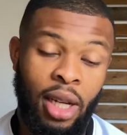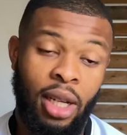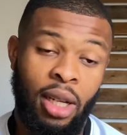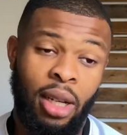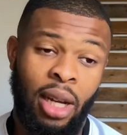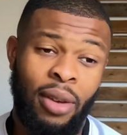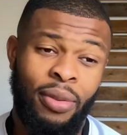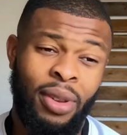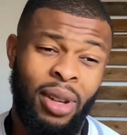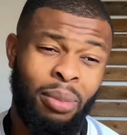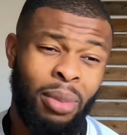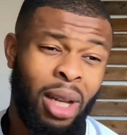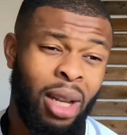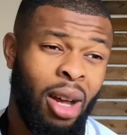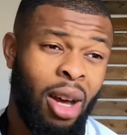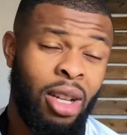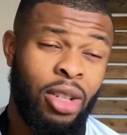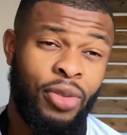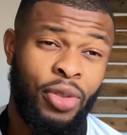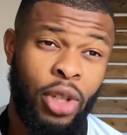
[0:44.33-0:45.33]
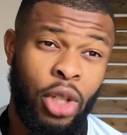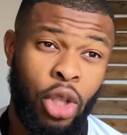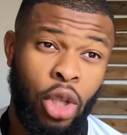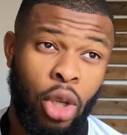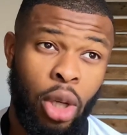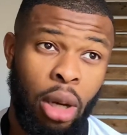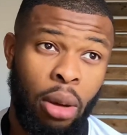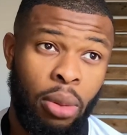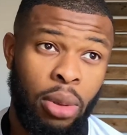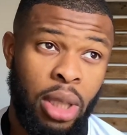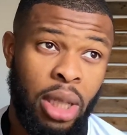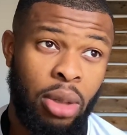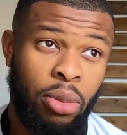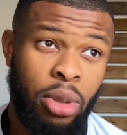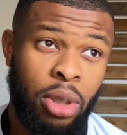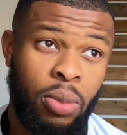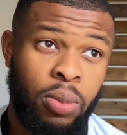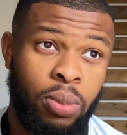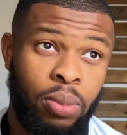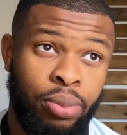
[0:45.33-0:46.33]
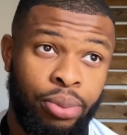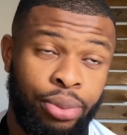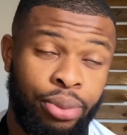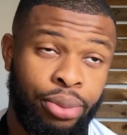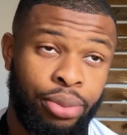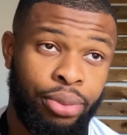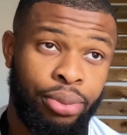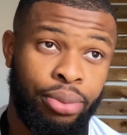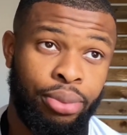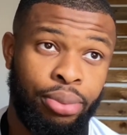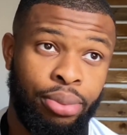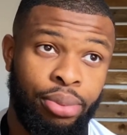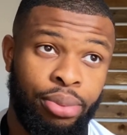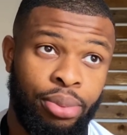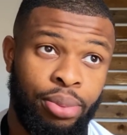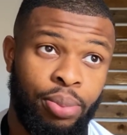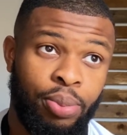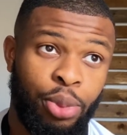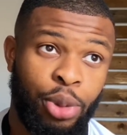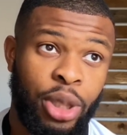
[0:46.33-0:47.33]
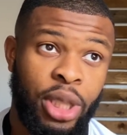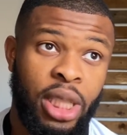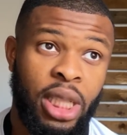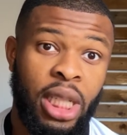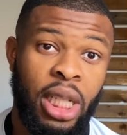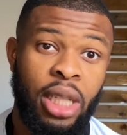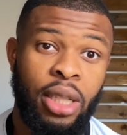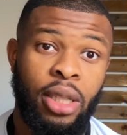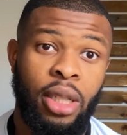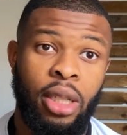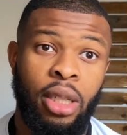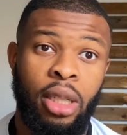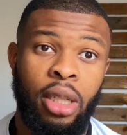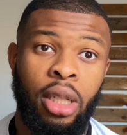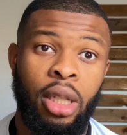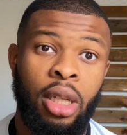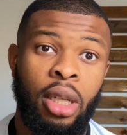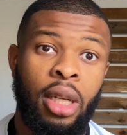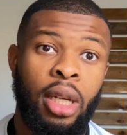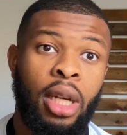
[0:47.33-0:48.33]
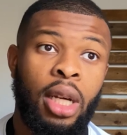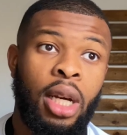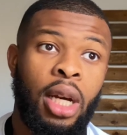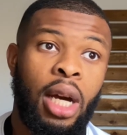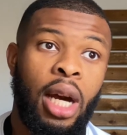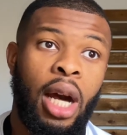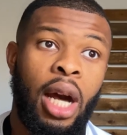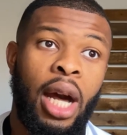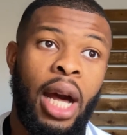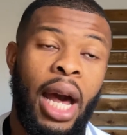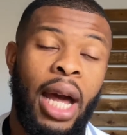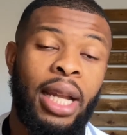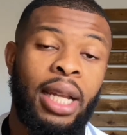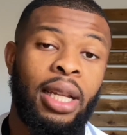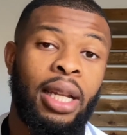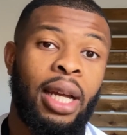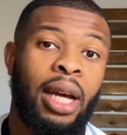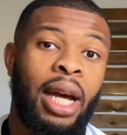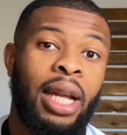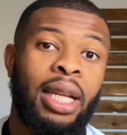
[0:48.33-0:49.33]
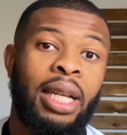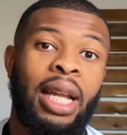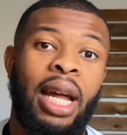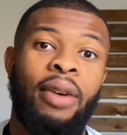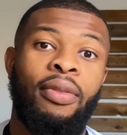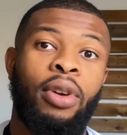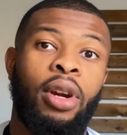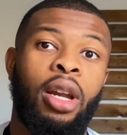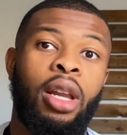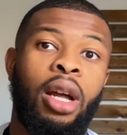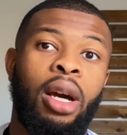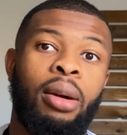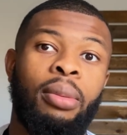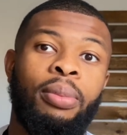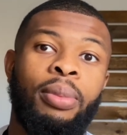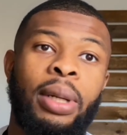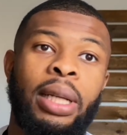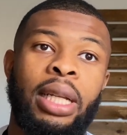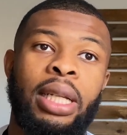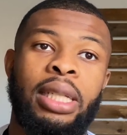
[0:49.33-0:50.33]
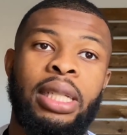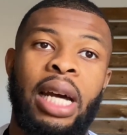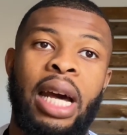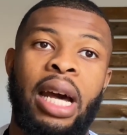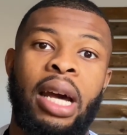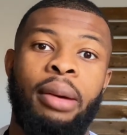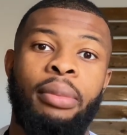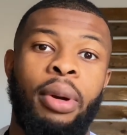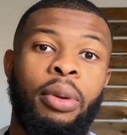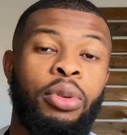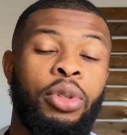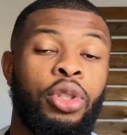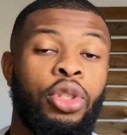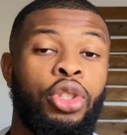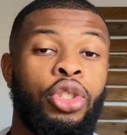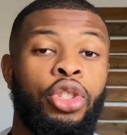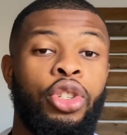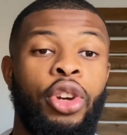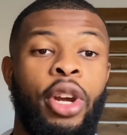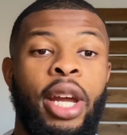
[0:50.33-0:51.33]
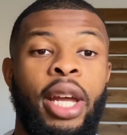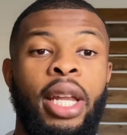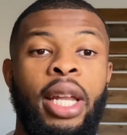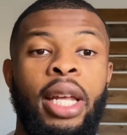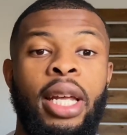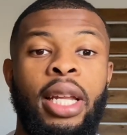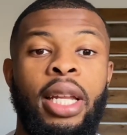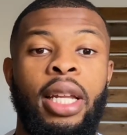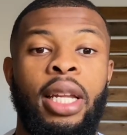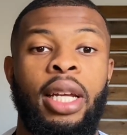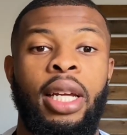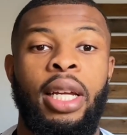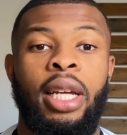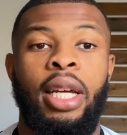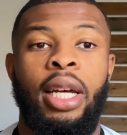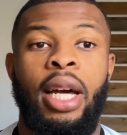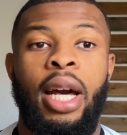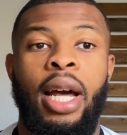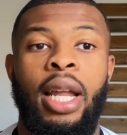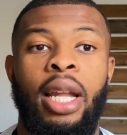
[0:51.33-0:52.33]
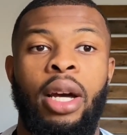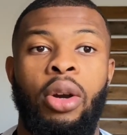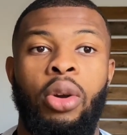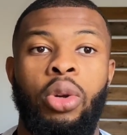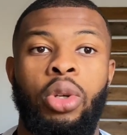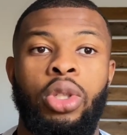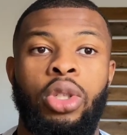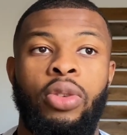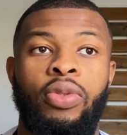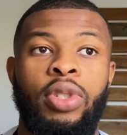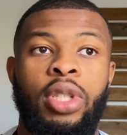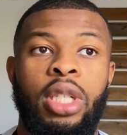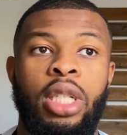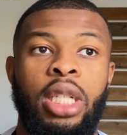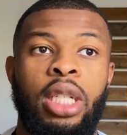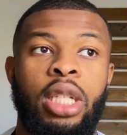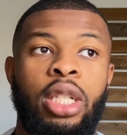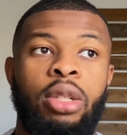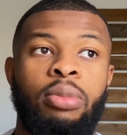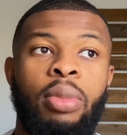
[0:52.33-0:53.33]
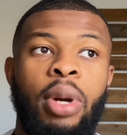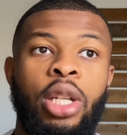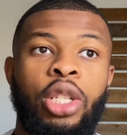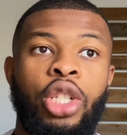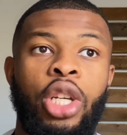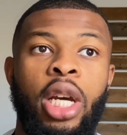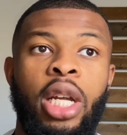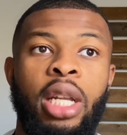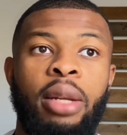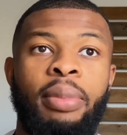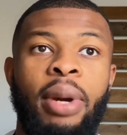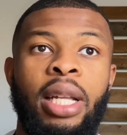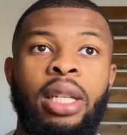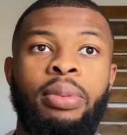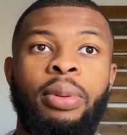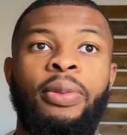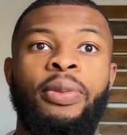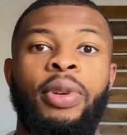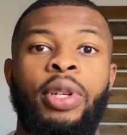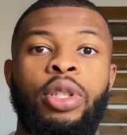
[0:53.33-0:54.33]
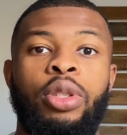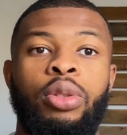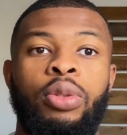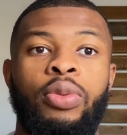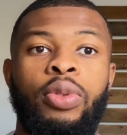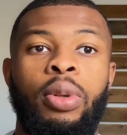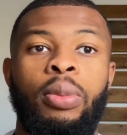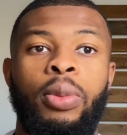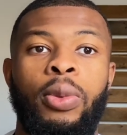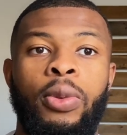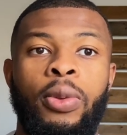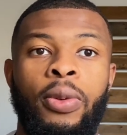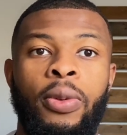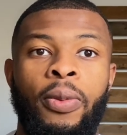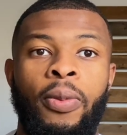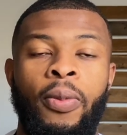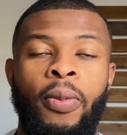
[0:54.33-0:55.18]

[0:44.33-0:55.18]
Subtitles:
I think my last video, it was pre-season. I didn't have a club at the time. I was just training, and I was obviously my journey back to professional football.